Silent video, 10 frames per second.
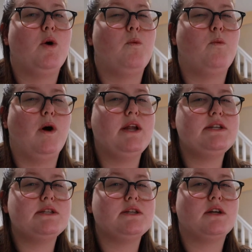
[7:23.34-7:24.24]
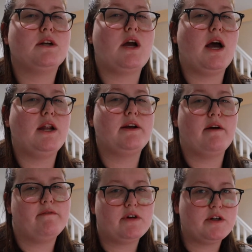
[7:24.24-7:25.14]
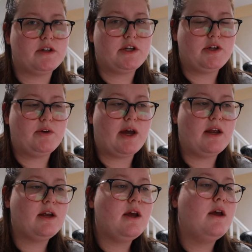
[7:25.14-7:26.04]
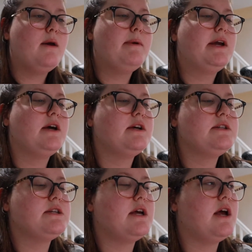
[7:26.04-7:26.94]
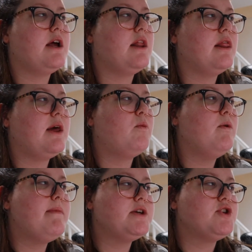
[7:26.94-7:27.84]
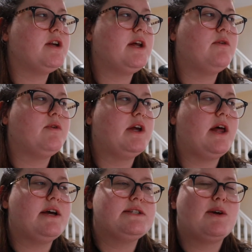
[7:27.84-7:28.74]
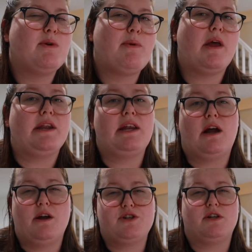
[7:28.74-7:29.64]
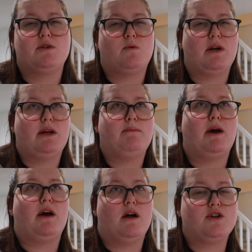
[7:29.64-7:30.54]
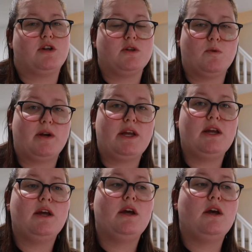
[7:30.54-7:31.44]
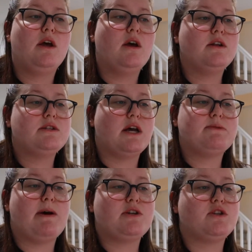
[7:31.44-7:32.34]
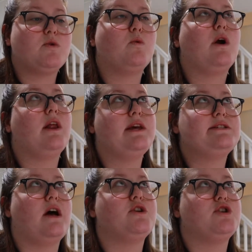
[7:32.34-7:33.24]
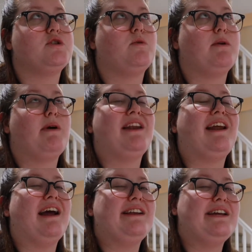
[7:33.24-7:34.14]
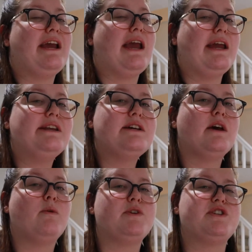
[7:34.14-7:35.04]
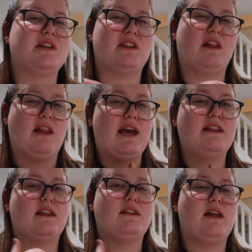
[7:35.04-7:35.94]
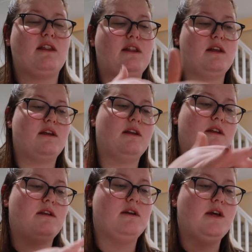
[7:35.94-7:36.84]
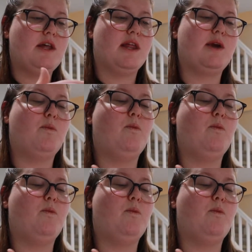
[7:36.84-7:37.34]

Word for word: what kind of comforter do you get? Because like we measured it and realized like we probably need 120 by 120 size mattress or at least 120 by 98 which is like the length and then the like